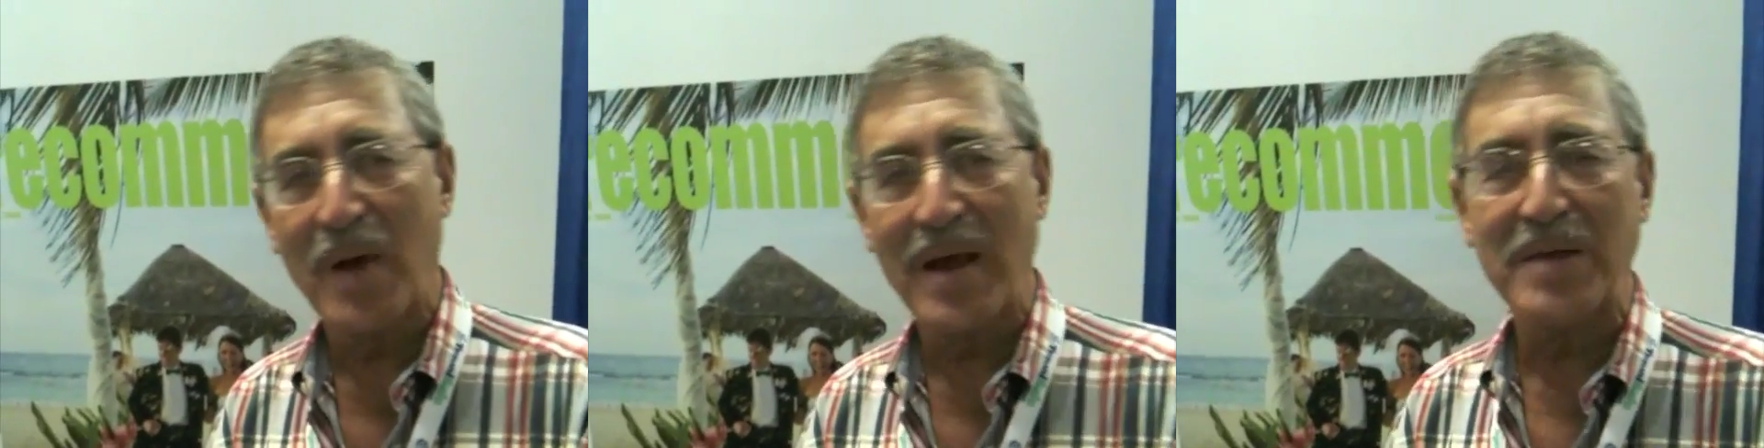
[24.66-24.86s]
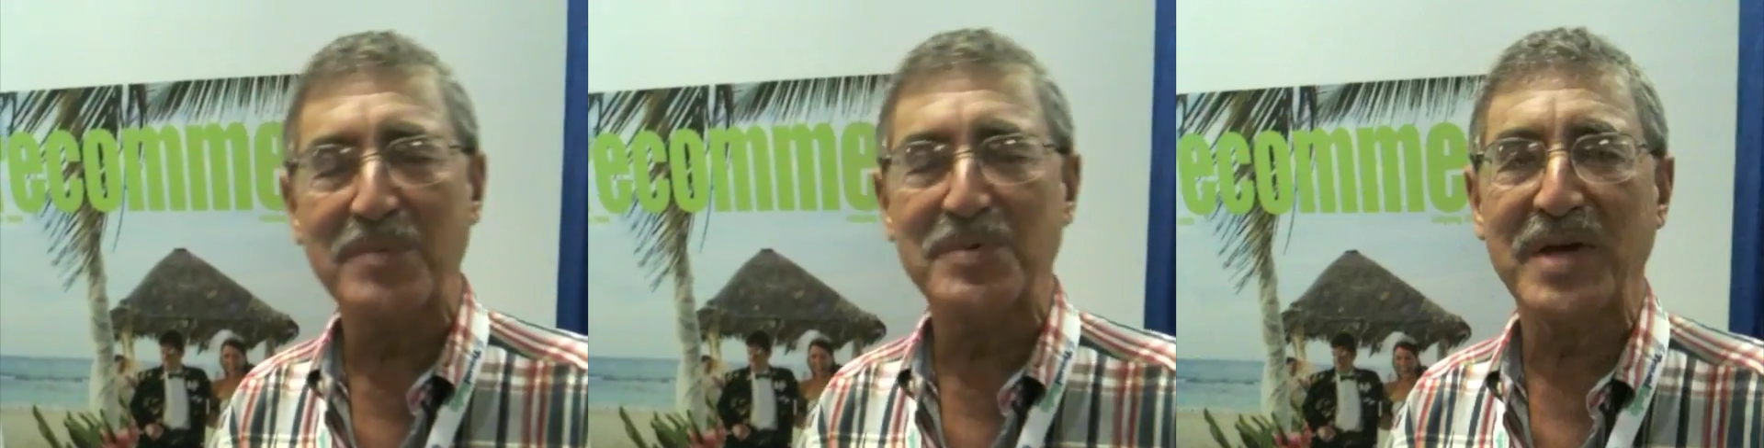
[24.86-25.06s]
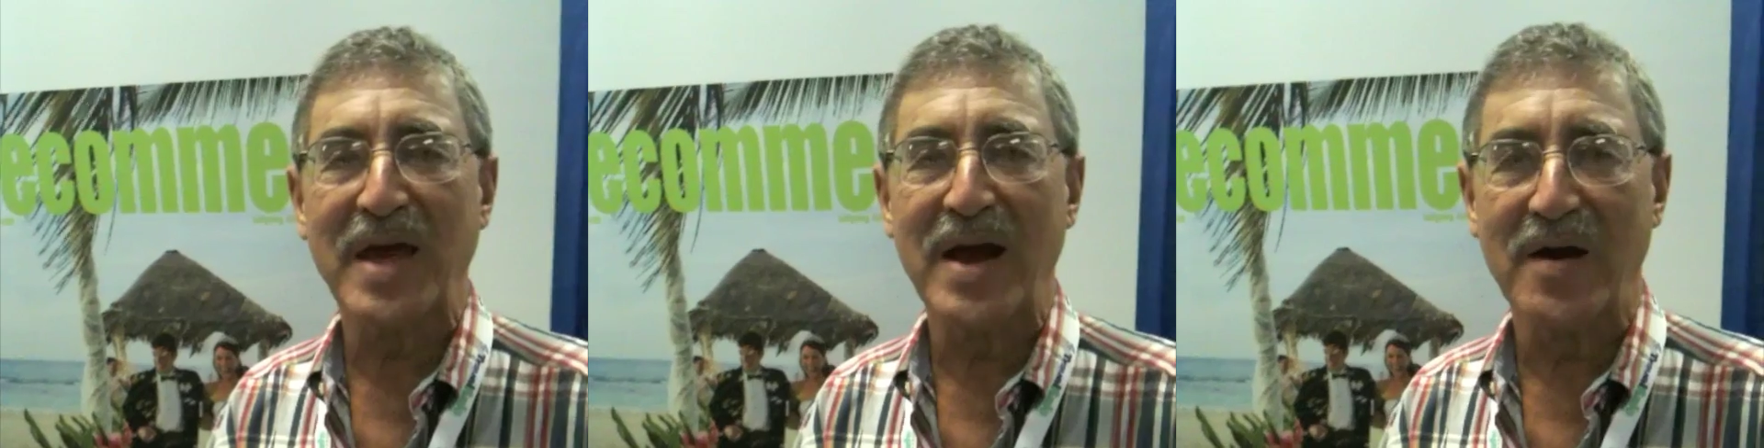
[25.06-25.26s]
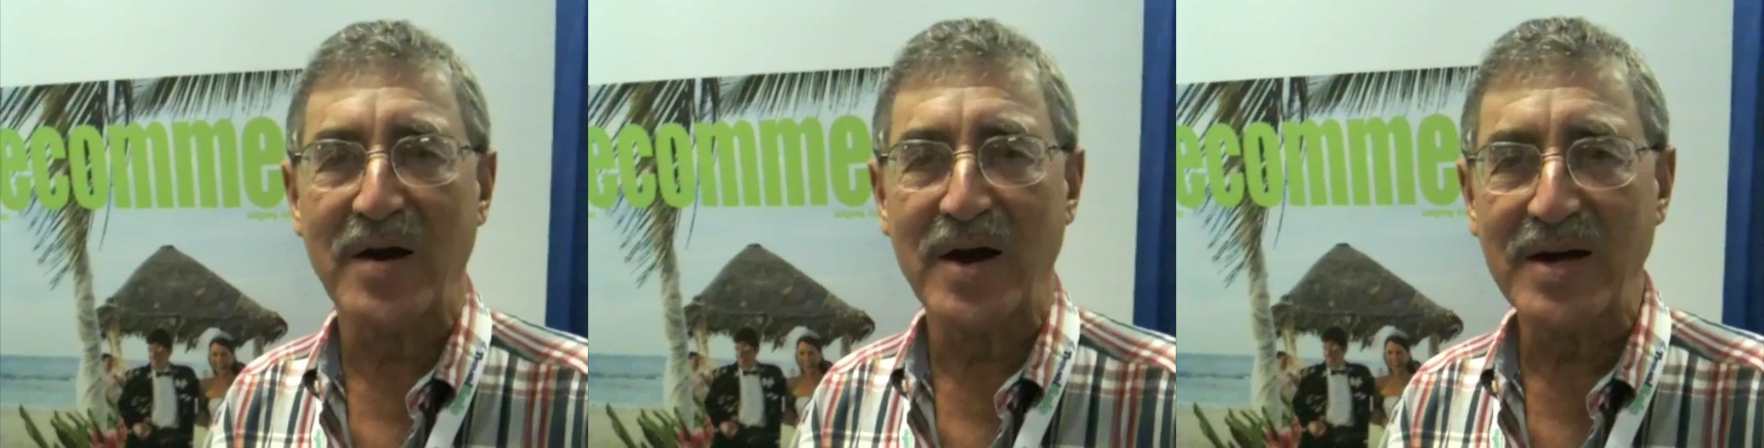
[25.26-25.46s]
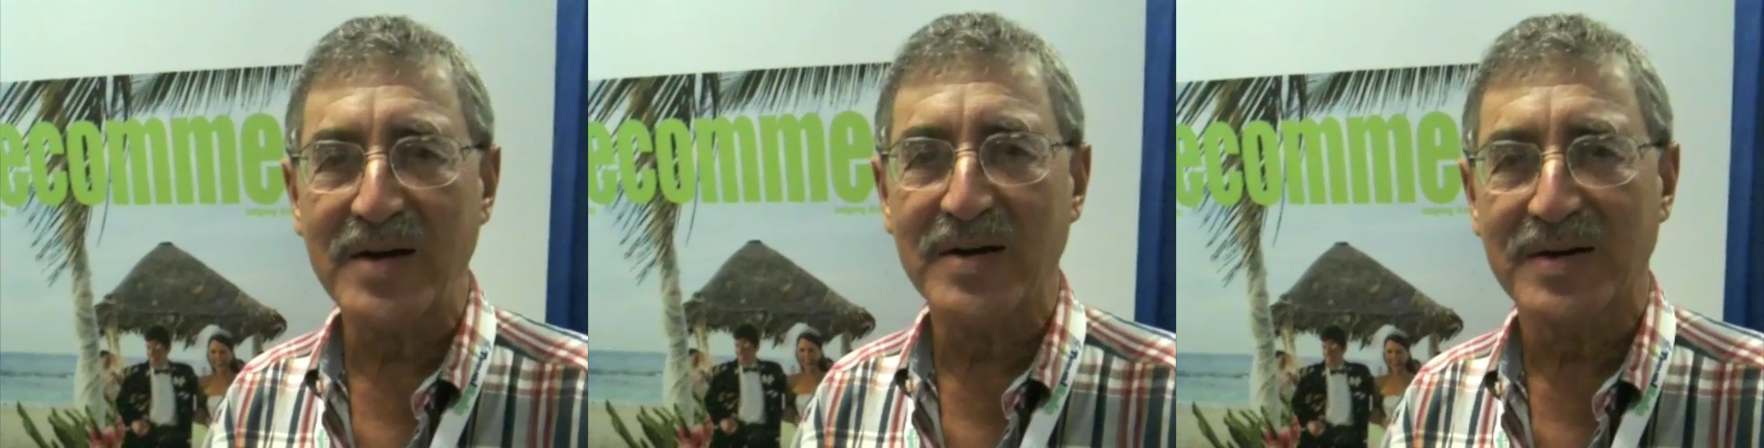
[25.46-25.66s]
my name's
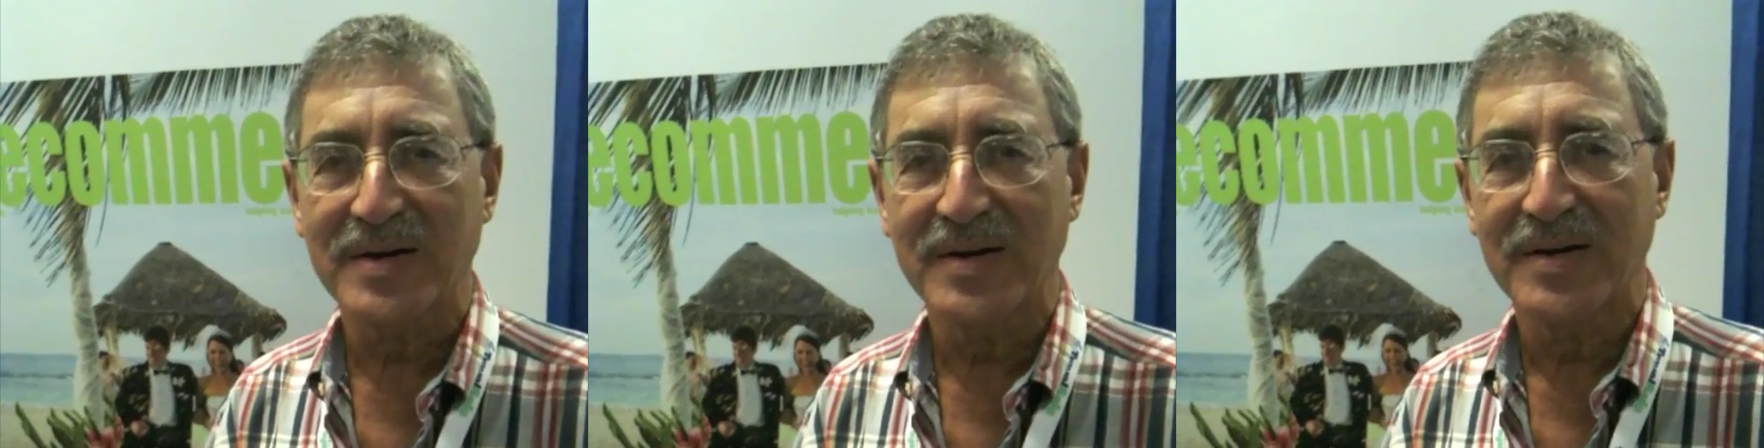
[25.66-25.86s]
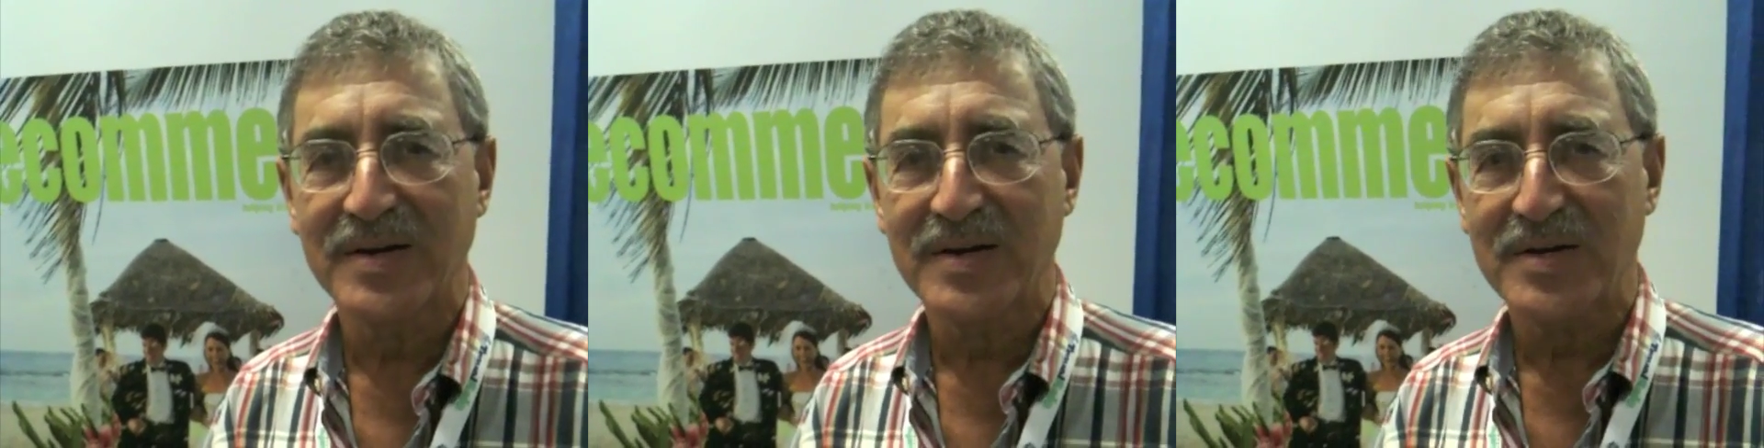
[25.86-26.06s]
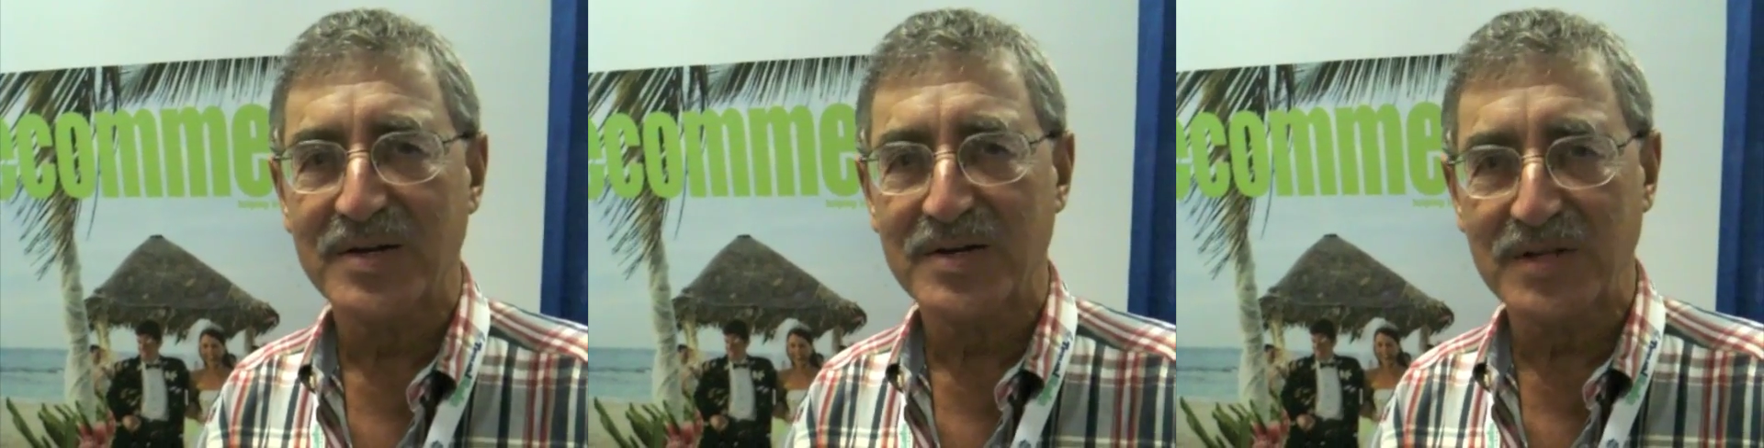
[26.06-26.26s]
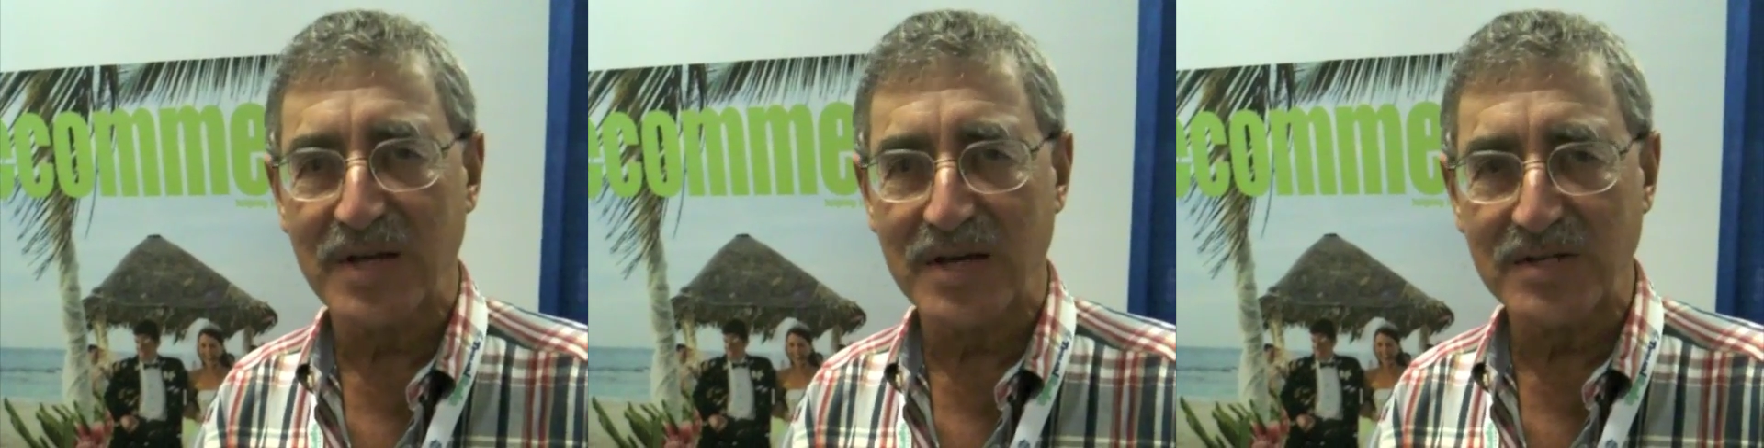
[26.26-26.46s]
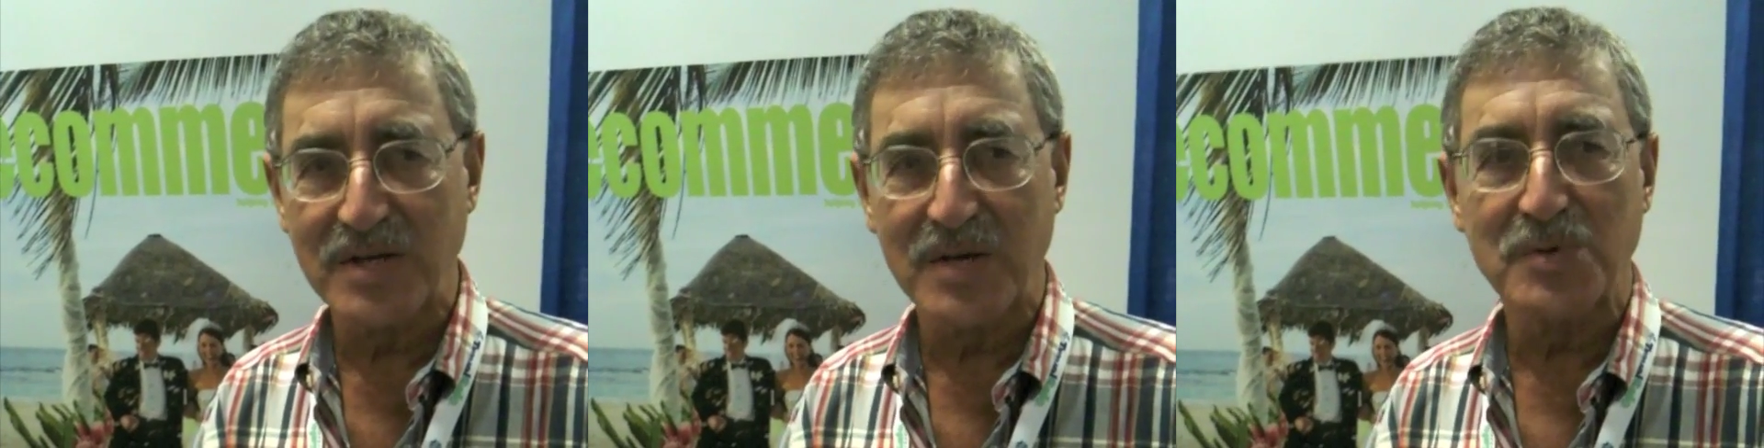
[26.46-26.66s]
Gary. My
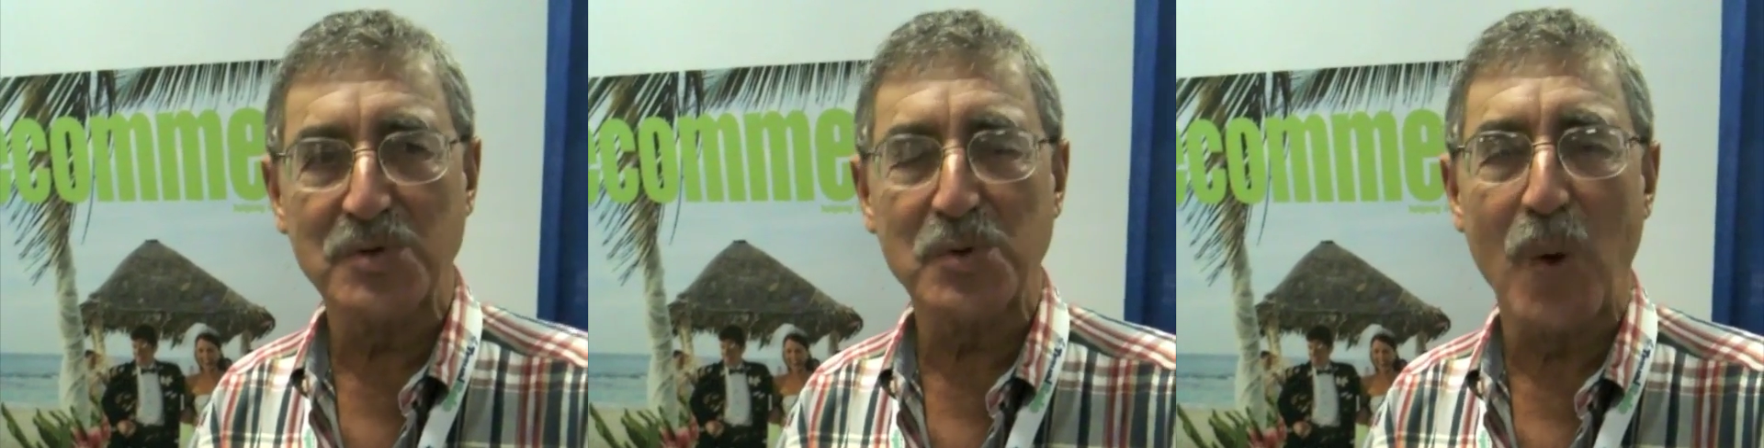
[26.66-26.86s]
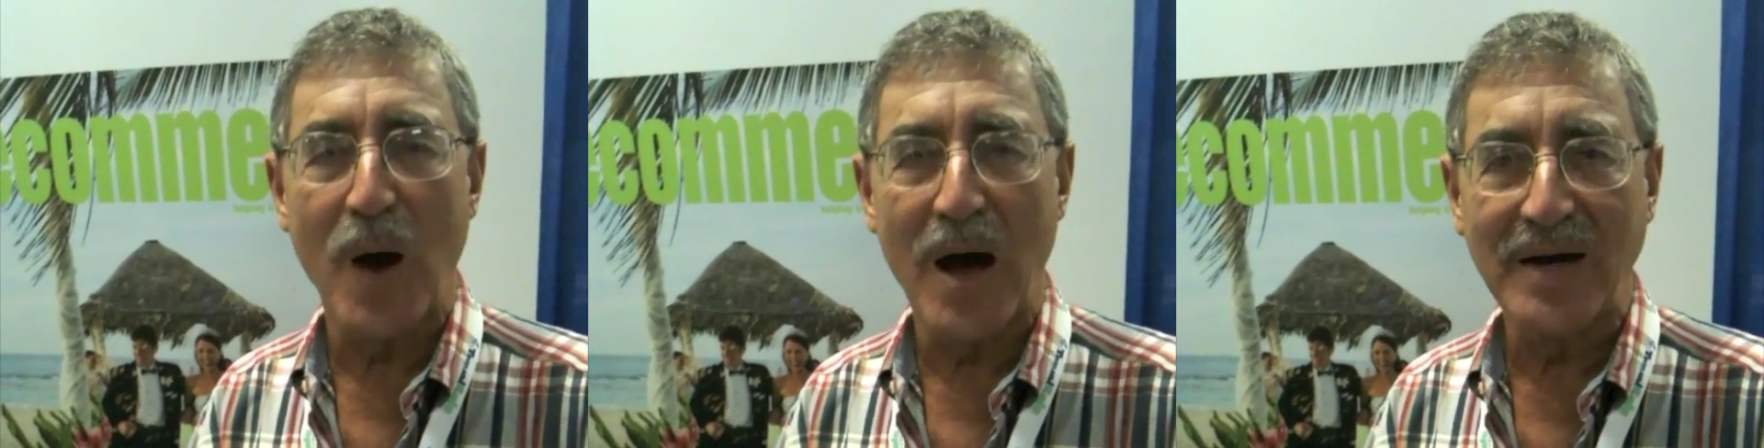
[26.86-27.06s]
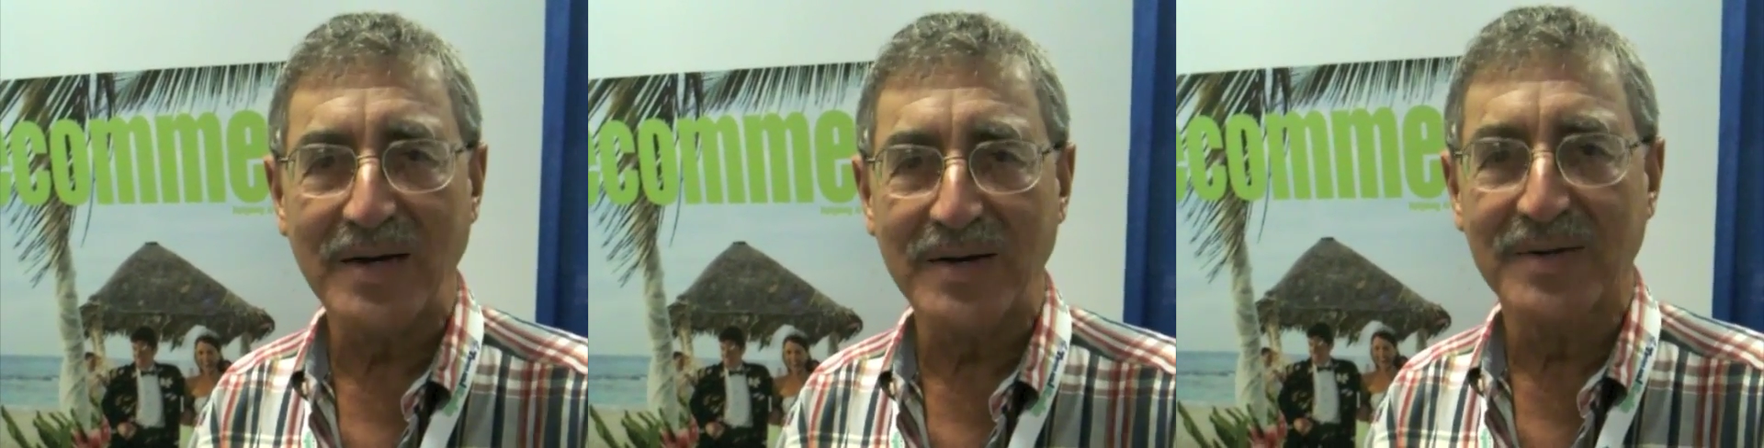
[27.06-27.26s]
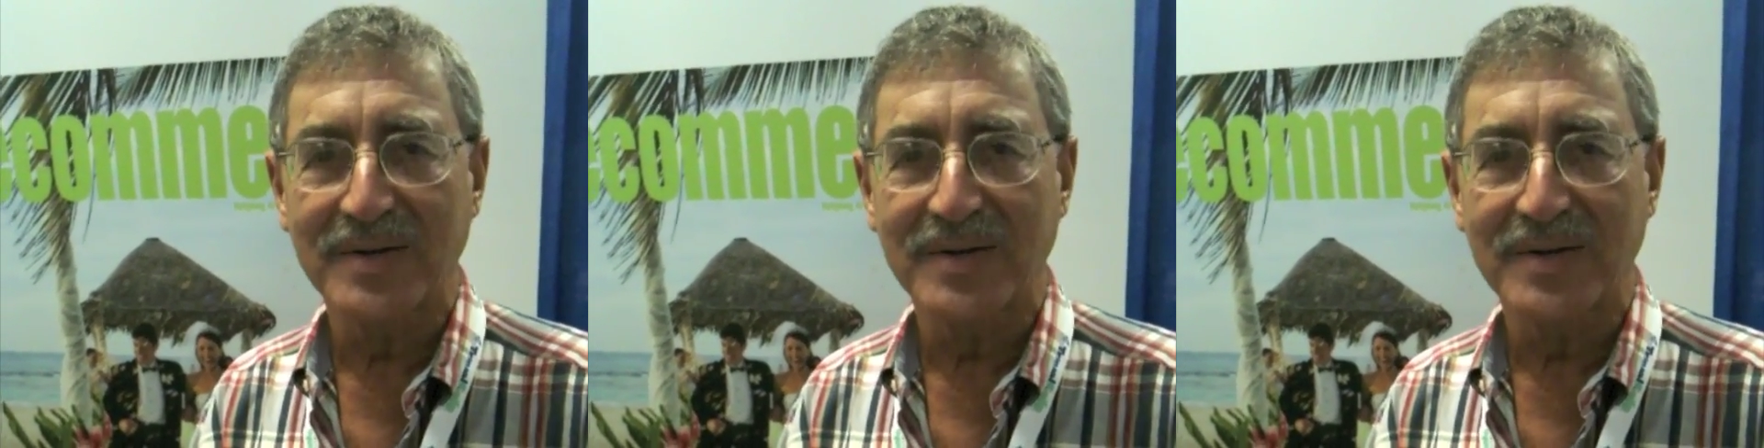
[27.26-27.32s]
last name's Swat.